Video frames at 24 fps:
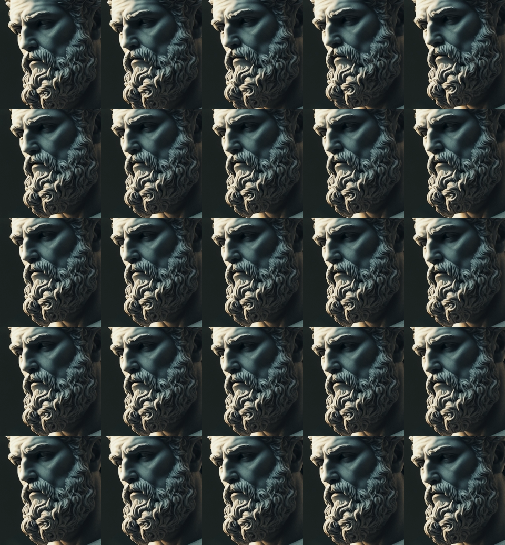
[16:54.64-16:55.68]
mind,
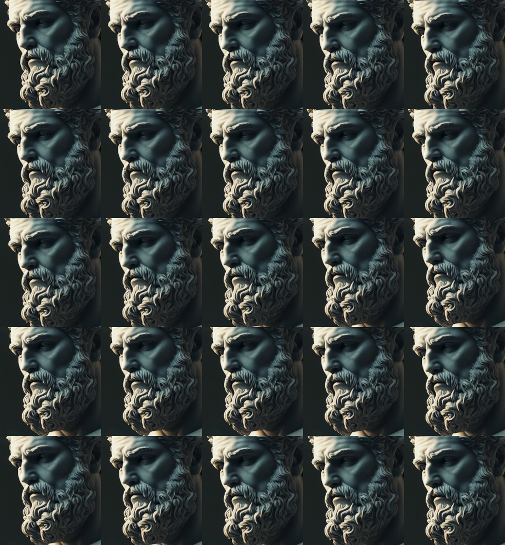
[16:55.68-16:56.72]
body, and
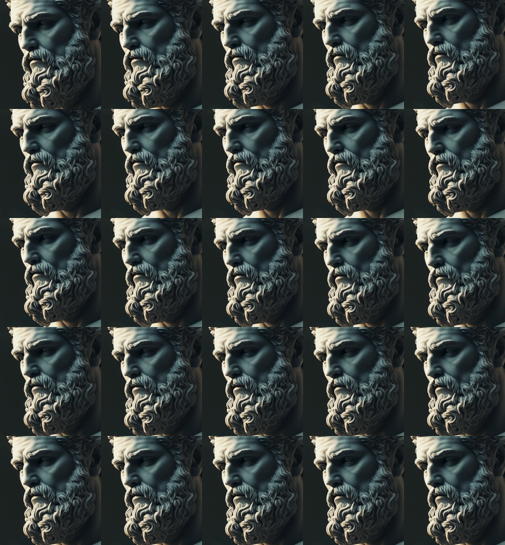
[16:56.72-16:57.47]
emotional well-being.